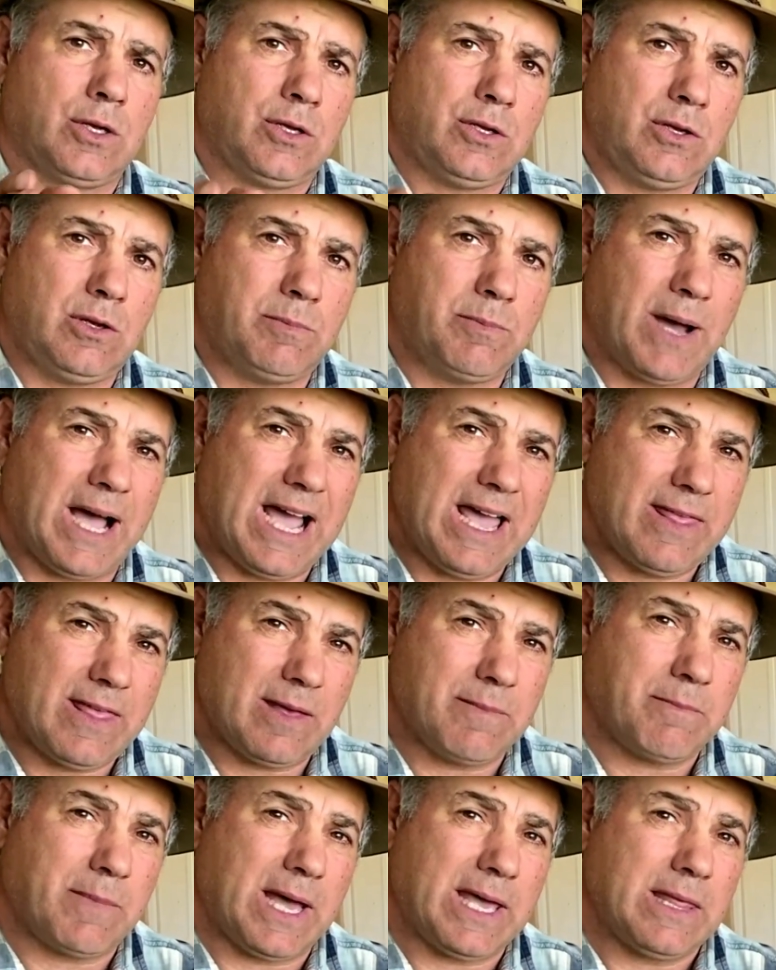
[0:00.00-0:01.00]
You buy
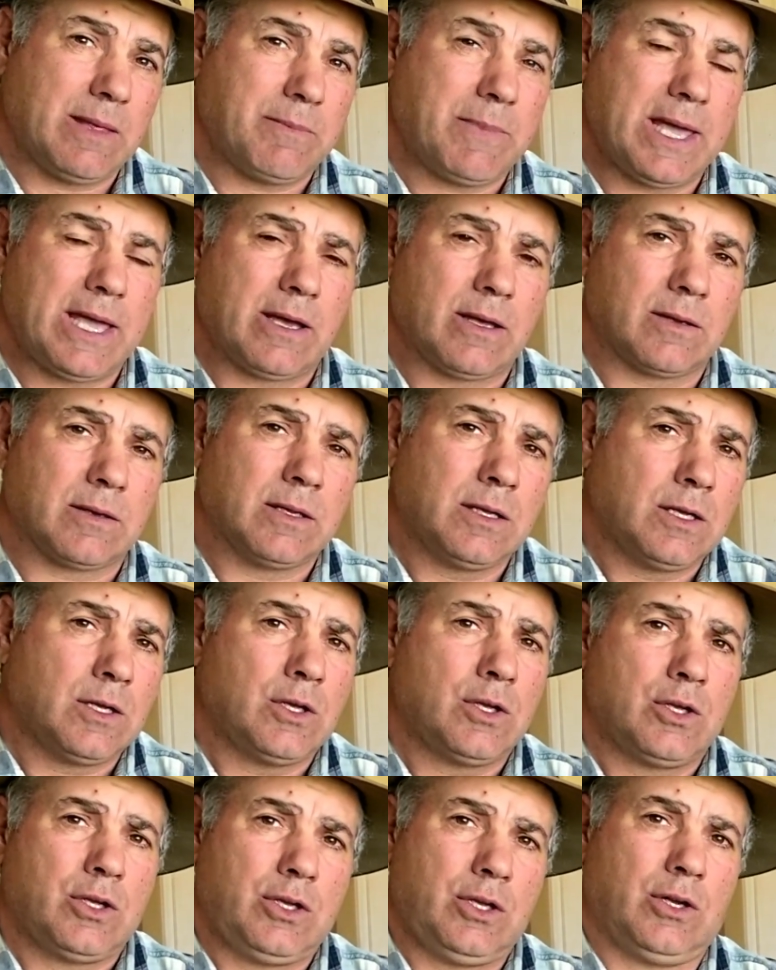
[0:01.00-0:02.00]
them by the pound.
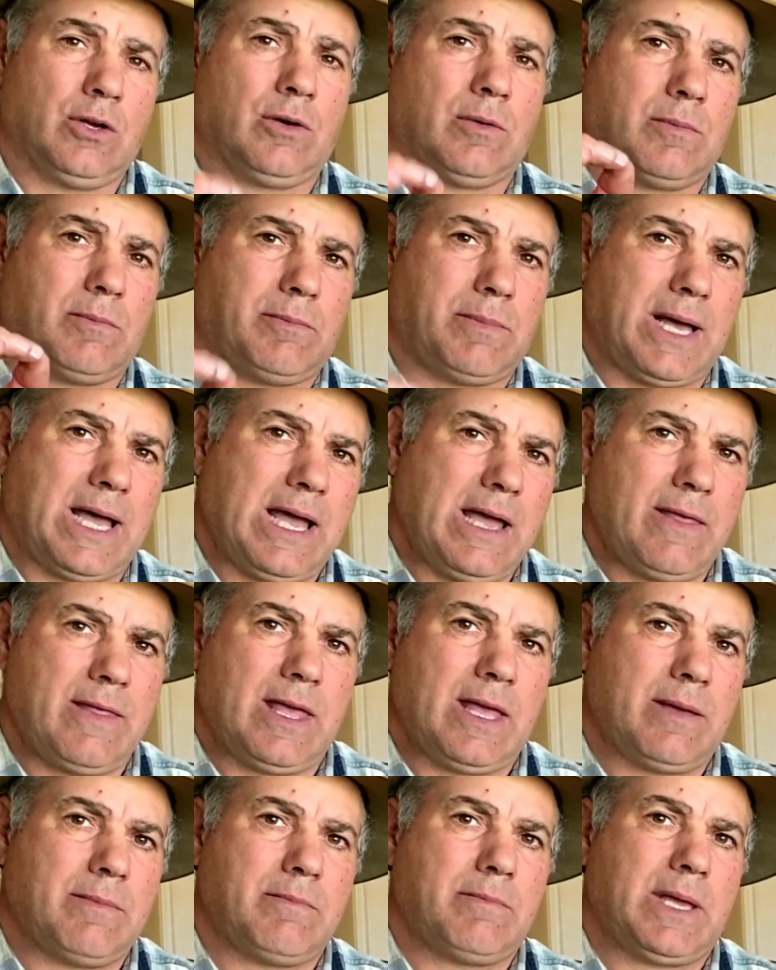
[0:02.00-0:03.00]
You don't buy
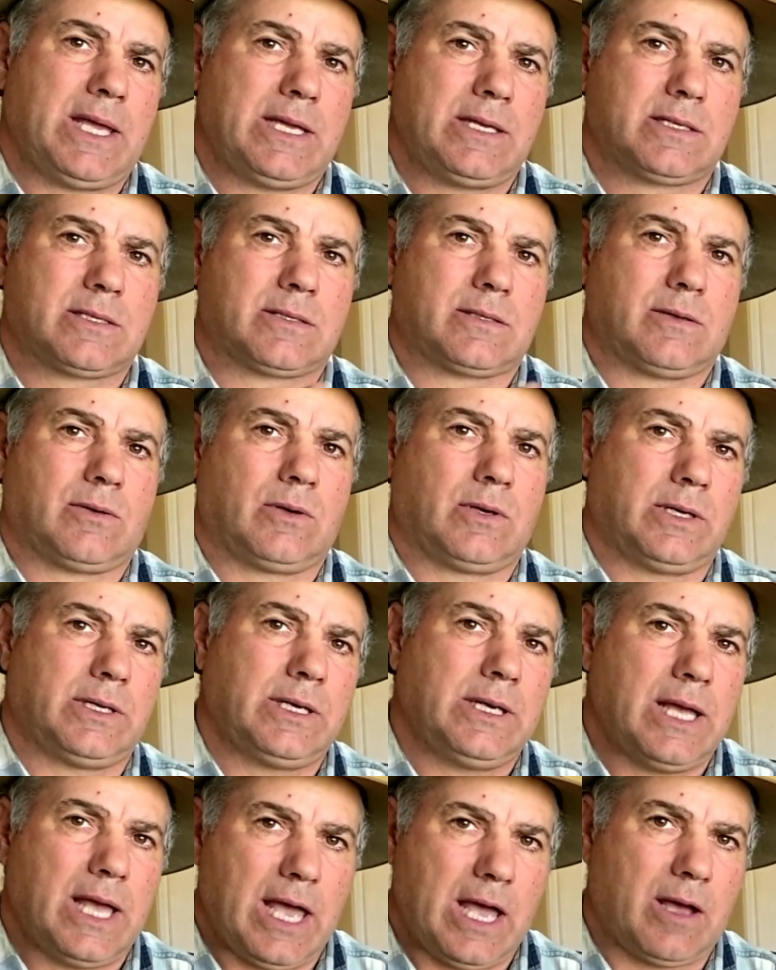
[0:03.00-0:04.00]
them based
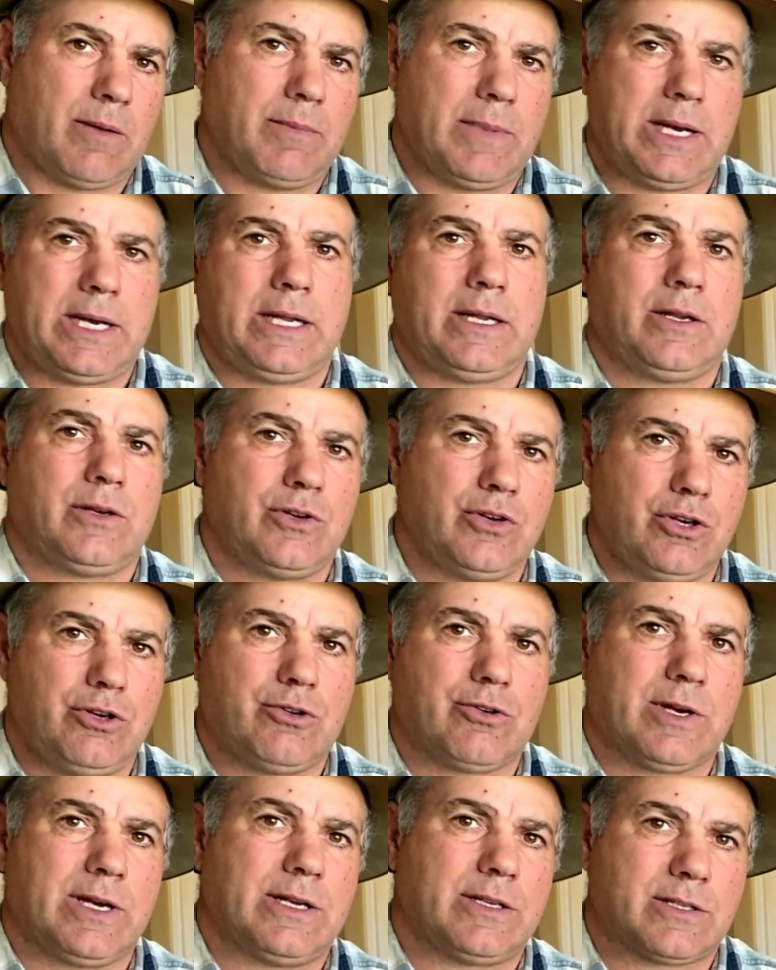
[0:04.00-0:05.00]
on how many
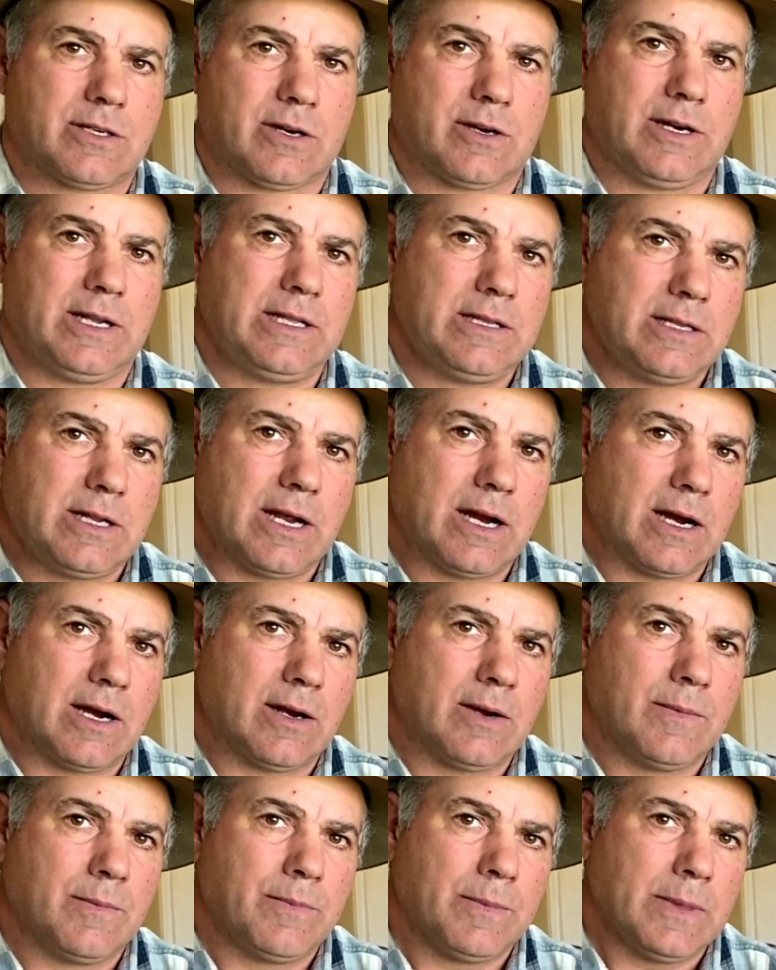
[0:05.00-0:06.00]
nutrients are in there.
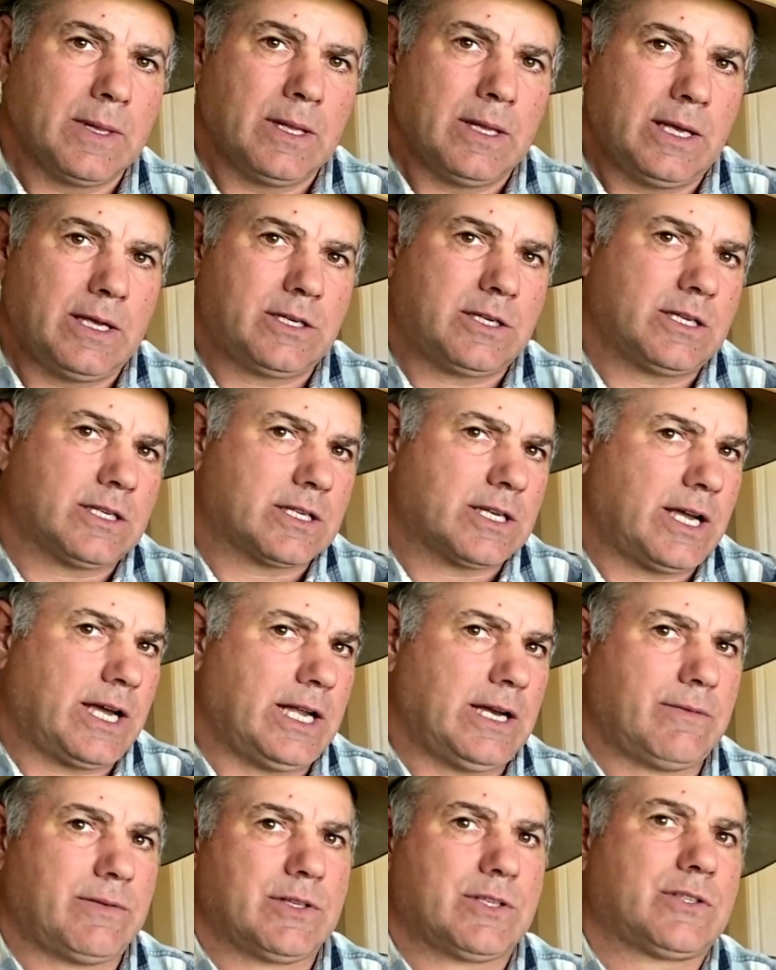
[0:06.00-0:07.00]
It's just
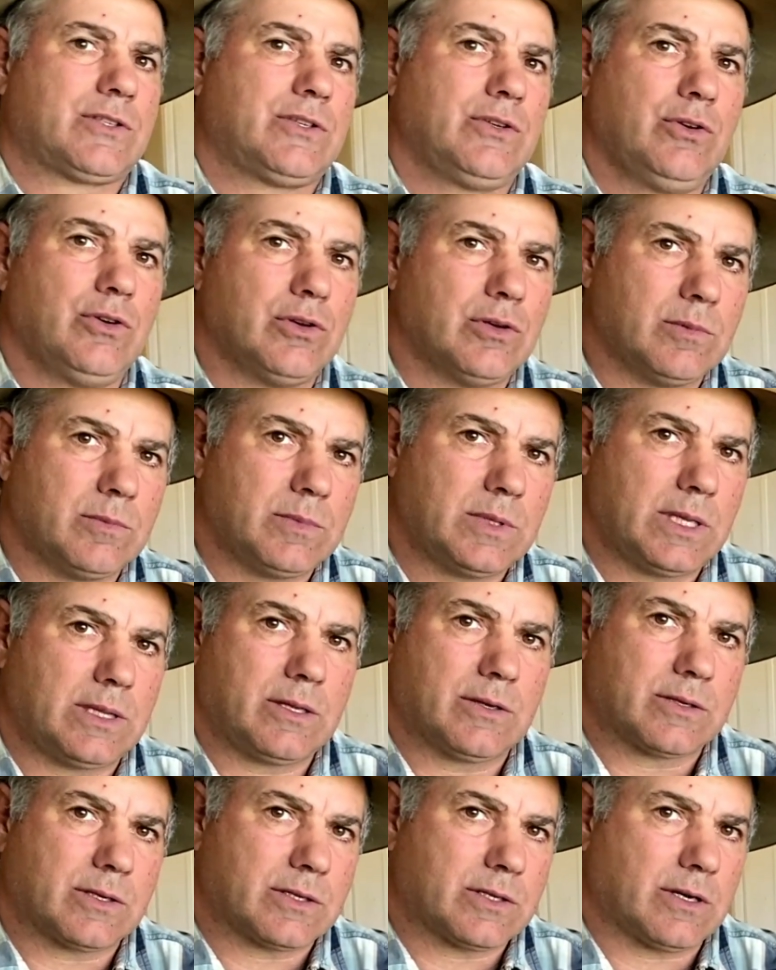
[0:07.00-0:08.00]
kind of assumed that
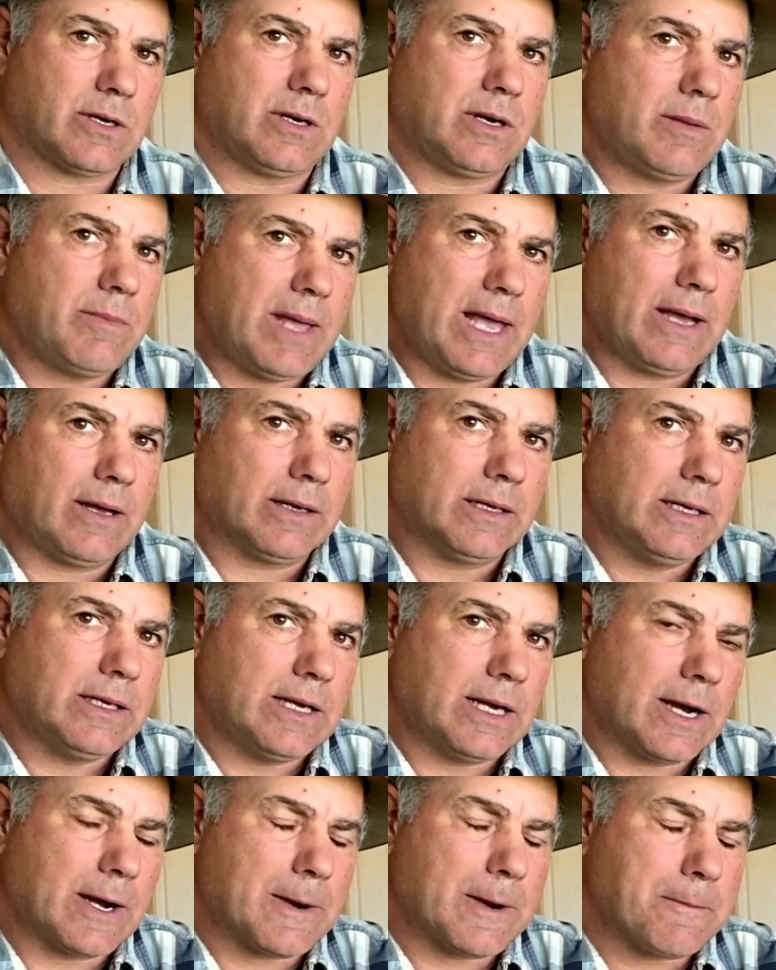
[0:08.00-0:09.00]
there's a certain amount in
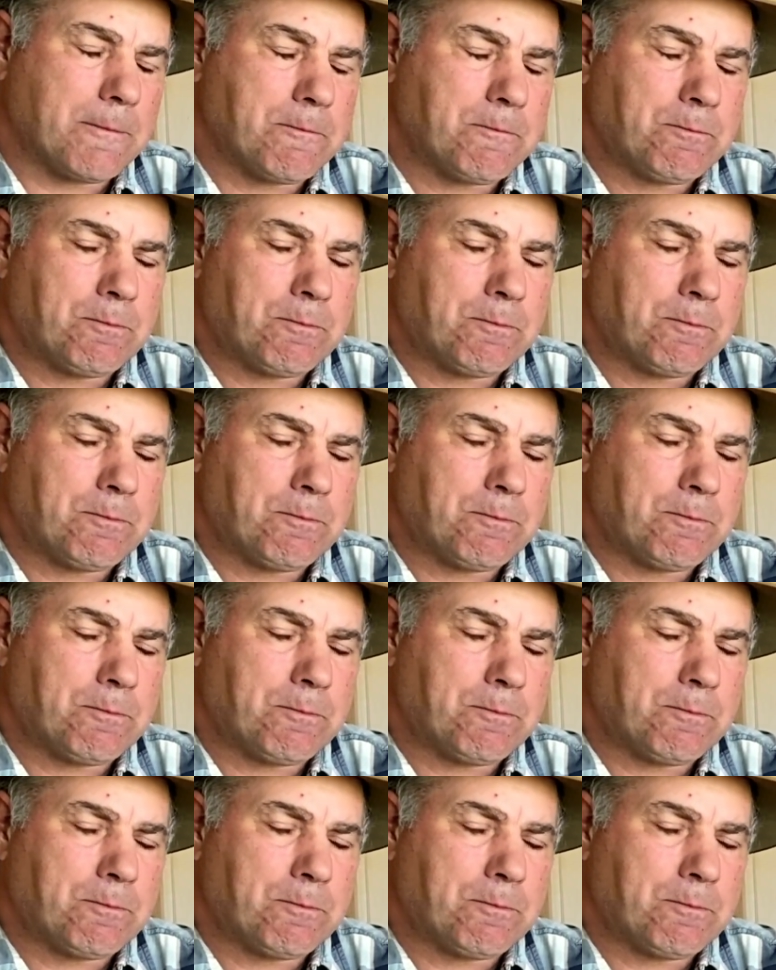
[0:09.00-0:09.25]
there.